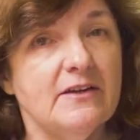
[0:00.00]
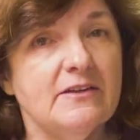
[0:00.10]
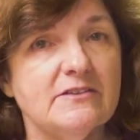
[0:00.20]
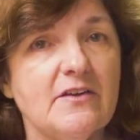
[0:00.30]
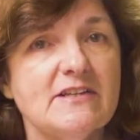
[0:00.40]

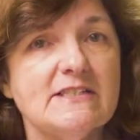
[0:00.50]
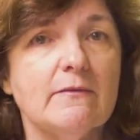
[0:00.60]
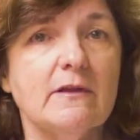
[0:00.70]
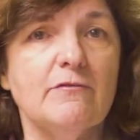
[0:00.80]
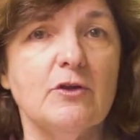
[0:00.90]
So that's
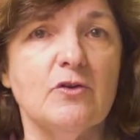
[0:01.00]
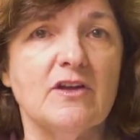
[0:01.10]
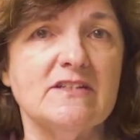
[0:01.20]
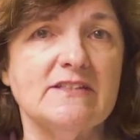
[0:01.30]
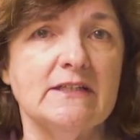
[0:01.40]
something for you to
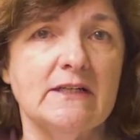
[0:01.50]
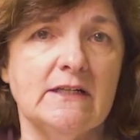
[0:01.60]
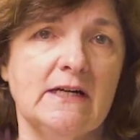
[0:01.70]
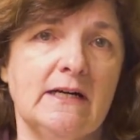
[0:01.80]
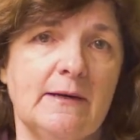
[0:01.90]
consider.
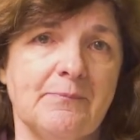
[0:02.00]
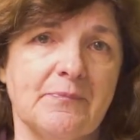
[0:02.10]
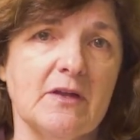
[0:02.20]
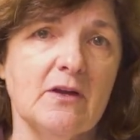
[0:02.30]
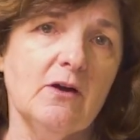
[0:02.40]

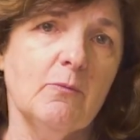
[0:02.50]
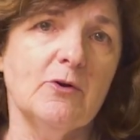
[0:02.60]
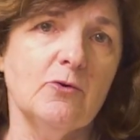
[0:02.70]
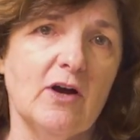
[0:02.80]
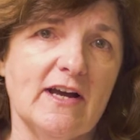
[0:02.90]

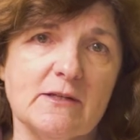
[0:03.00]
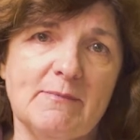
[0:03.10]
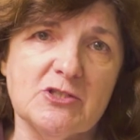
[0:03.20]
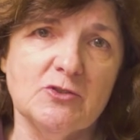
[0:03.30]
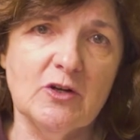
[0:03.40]
As I
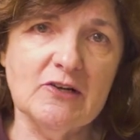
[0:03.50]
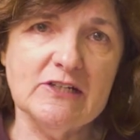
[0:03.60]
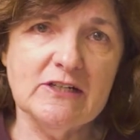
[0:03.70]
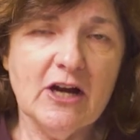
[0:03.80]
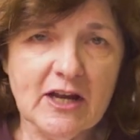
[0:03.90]
mentioned
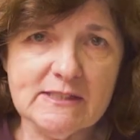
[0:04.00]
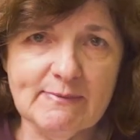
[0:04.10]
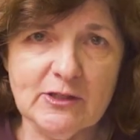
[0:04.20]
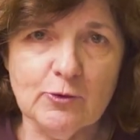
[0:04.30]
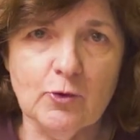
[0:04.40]
earlier, I
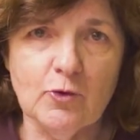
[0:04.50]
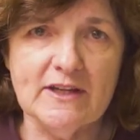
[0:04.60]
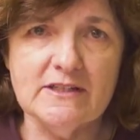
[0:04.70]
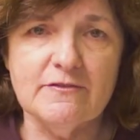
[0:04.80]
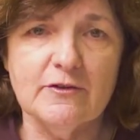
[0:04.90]
expect you're all
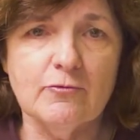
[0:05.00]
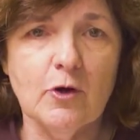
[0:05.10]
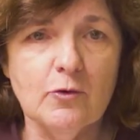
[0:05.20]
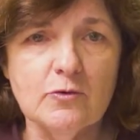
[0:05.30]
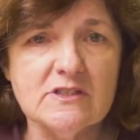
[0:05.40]
in different
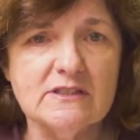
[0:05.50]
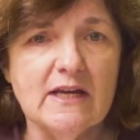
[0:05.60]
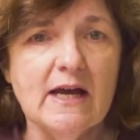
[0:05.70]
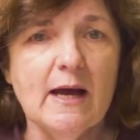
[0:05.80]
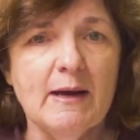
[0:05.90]
roles,
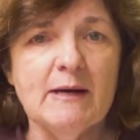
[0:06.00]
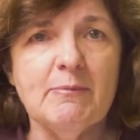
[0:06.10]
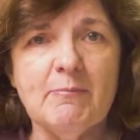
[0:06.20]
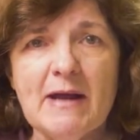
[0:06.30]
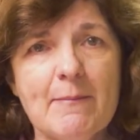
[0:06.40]

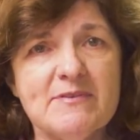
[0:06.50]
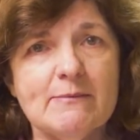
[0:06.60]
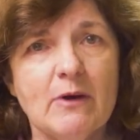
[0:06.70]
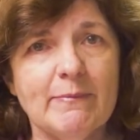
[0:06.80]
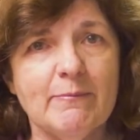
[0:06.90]
but perhaps that
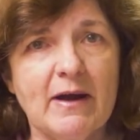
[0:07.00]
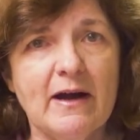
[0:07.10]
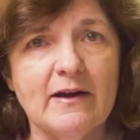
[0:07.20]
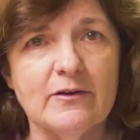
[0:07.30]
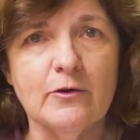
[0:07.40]
might be
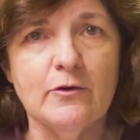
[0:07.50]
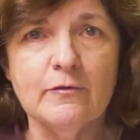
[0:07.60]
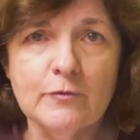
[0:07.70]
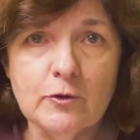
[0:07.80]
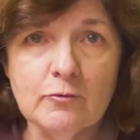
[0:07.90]
part
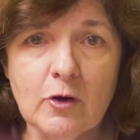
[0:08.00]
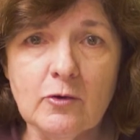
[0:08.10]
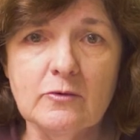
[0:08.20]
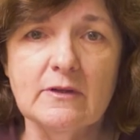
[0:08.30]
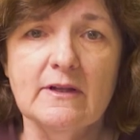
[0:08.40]
of your
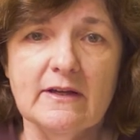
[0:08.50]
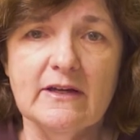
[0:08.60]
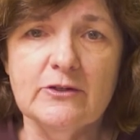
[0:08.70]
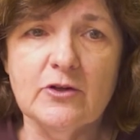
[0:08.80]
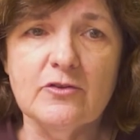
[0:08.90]
role,
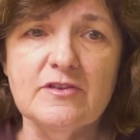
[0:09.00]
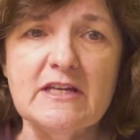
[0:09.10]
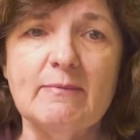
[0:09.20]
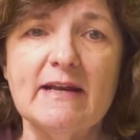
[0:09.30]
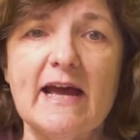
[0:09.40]
and you can think
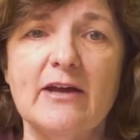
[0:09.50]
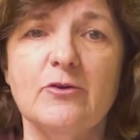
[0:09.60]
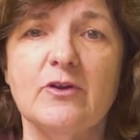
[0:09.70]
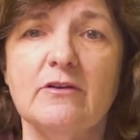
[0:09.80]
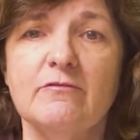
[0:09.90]
about how
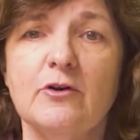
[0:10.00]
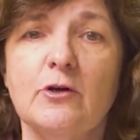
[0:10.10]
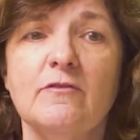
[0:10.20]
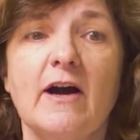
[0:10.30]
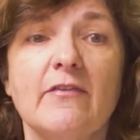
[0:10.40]
you can
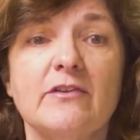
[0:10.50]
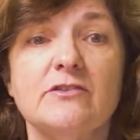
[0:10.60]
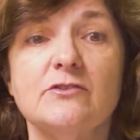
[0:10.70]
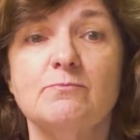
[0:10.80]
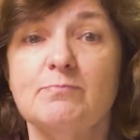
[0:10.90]
involve other
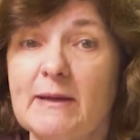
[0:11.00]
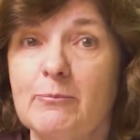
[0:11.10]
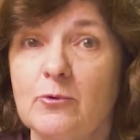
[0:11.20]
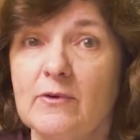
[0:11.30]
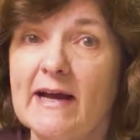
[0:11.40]

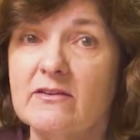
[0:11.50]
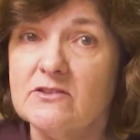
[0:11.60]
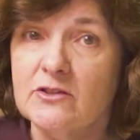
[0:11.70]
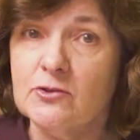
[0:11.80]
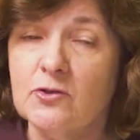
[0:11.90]
people
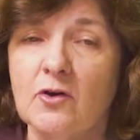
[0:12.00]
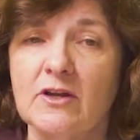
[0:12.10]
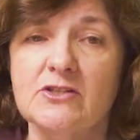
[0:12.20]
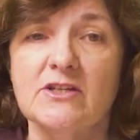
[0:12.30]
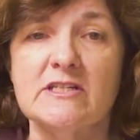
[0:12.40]
outside your
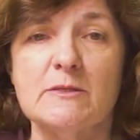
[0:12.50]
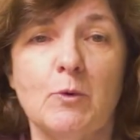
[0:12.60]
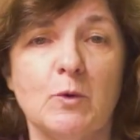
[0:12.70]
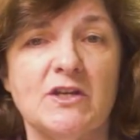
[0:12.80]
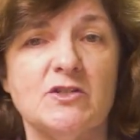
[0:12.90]
college in
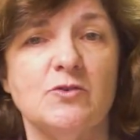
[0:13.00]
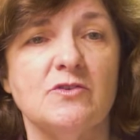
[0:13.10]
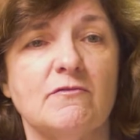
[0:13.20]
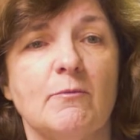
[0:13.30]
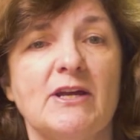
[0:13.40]
supporting
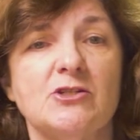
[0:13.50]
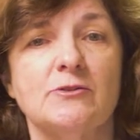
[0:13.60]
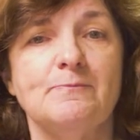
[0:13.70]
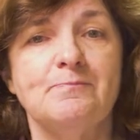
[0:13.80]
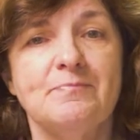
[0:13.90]
students' formation.